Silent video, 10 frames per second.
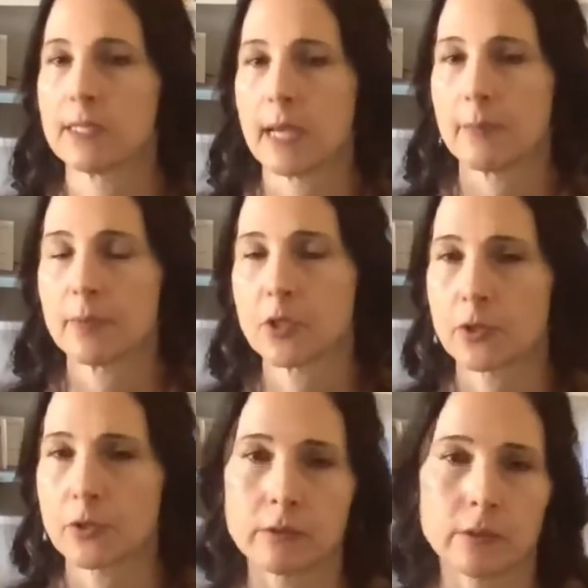
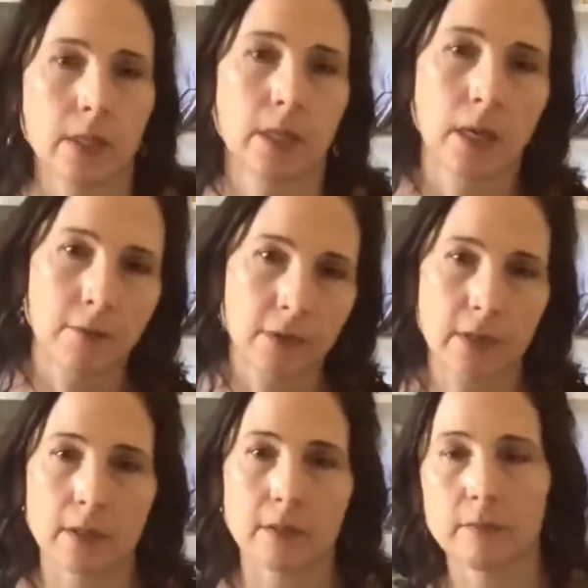temperature of
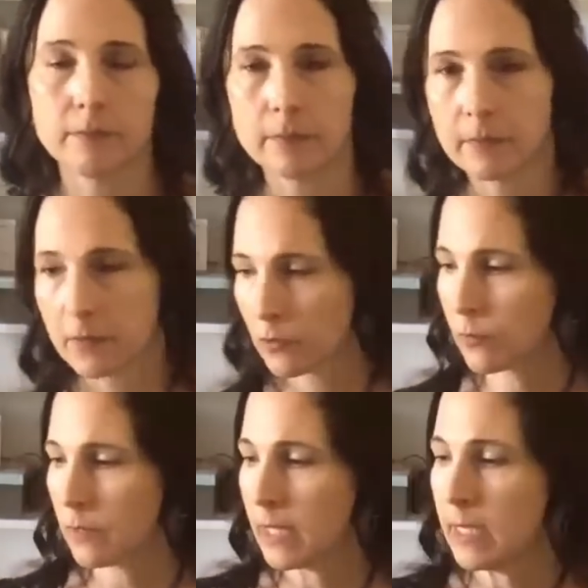the sure.